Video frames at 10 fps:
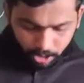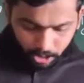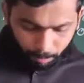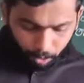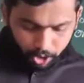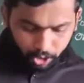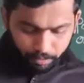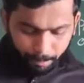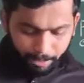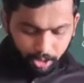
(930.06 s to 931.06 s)
The motion of
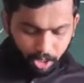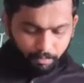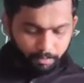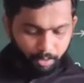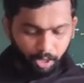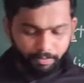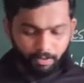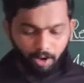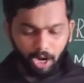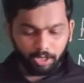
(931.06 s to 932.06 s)
the pendulum of a
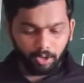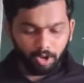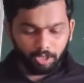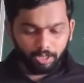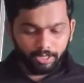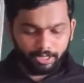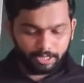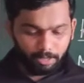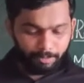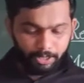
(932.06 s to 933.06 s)
ball clock is
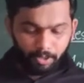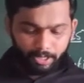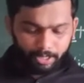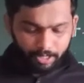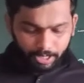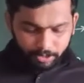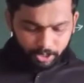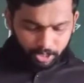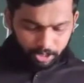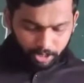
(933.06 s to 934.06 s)
an periodic in
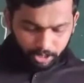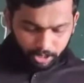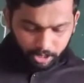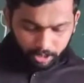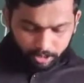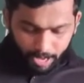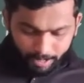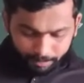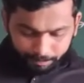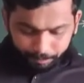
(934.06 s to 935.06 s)
nature.
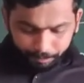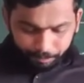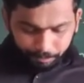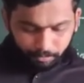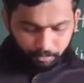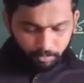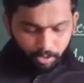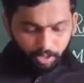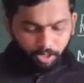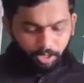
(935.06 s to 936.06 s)
Then,
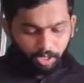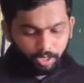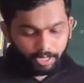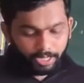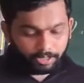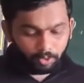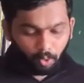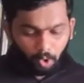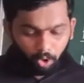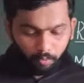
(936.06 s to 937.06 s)
Earth
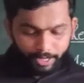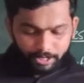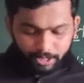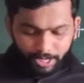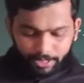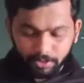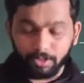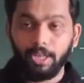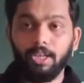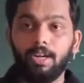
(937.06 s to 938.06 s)
always takes
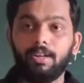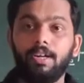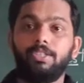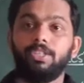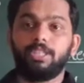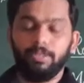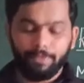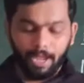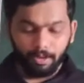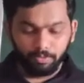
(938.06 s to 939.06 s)

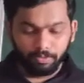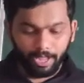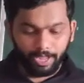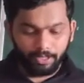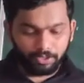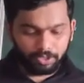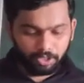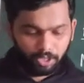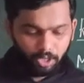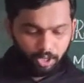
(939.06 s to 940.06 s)
365 days
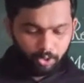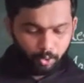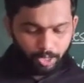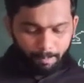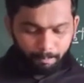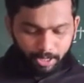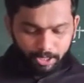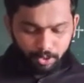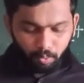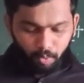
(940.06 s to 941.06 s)
to
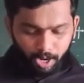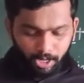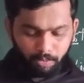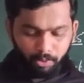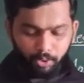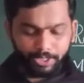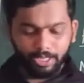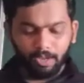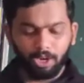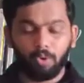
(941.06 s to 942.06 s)
complete one
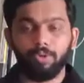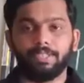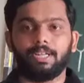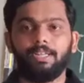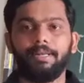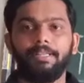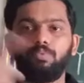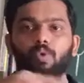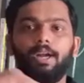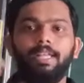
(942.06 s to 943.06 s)
revolution around the sun, that
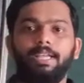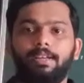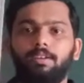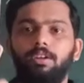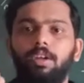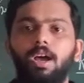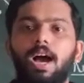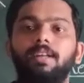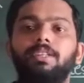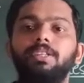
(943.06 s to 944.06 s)
is 1 year.
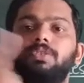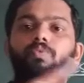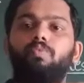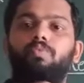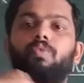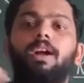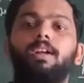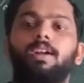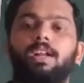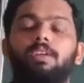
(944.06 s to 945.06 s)
And this one
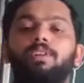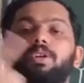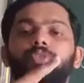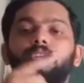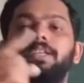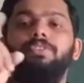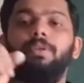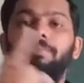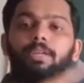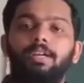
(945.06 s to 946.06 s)
revolution is
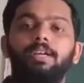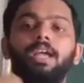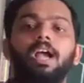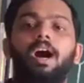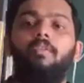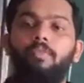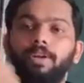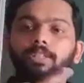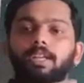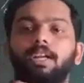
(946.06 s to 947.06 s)
repeated
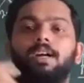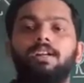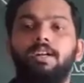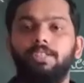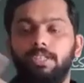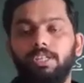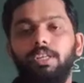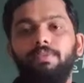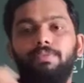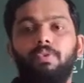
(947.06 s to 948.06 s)
every
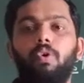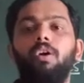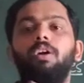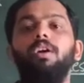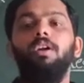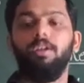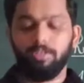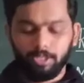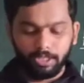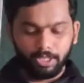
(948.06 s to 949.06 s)

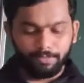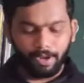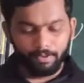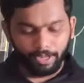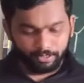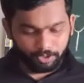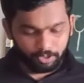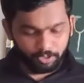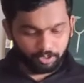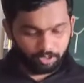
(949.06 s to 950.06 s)
365
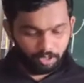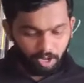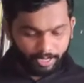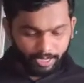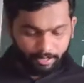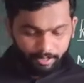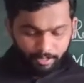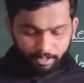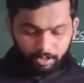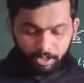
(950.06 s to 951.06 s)
days. Okay,
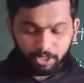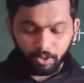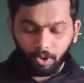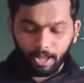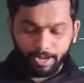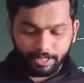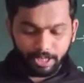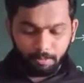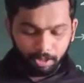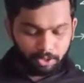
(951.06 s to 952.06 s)
these all are
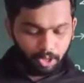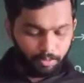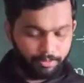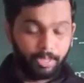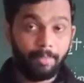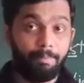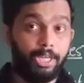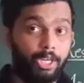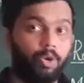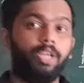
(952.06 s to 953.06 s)
examples of
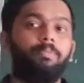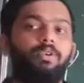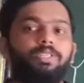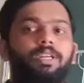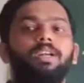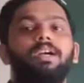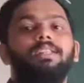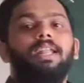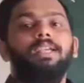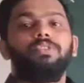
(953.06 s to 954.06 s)
periodic motion.
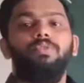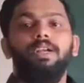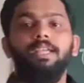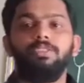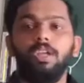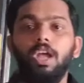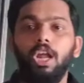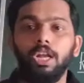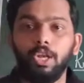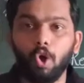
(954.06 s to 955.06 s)
The next one is
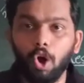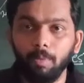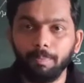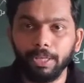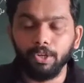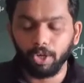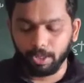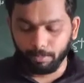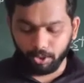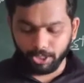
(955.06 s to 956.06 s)

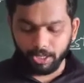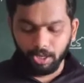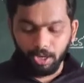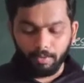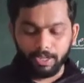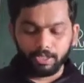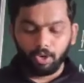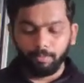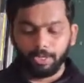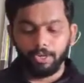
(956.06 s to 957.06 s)
non-periodic motion. What is
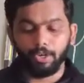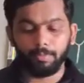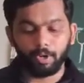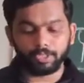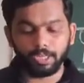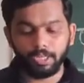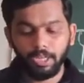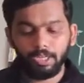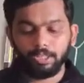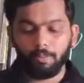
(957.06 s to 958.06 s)
non-periodic motion?
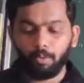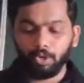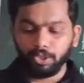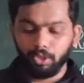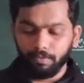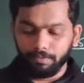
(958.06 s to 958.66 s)
The motion